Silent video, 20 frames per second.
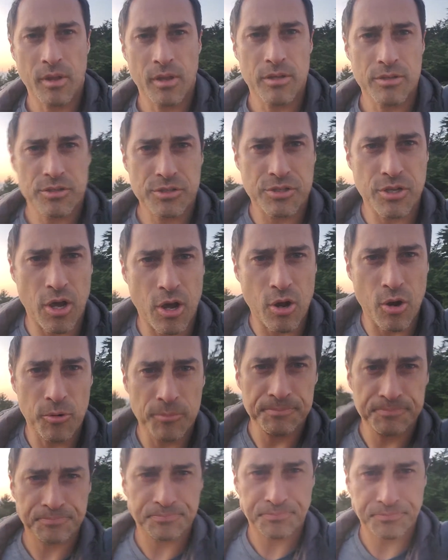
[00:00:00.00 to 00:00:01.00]
So,
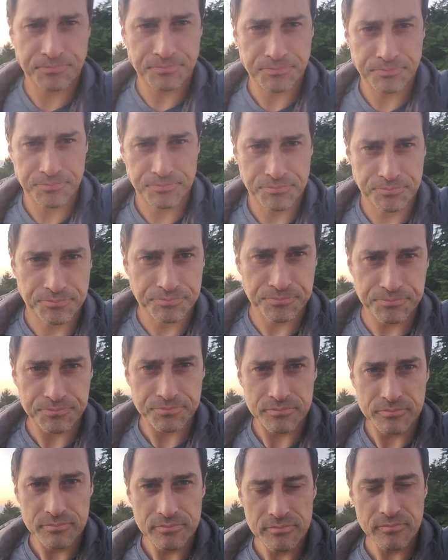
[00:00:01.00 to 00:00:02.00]

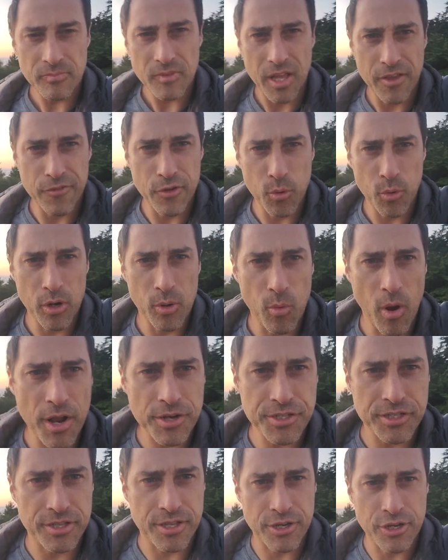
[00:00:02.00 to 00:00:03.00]
if you weren't
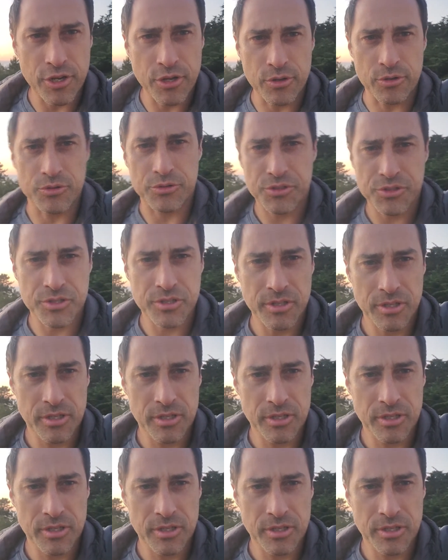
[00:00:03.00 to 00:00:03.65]
watching the news,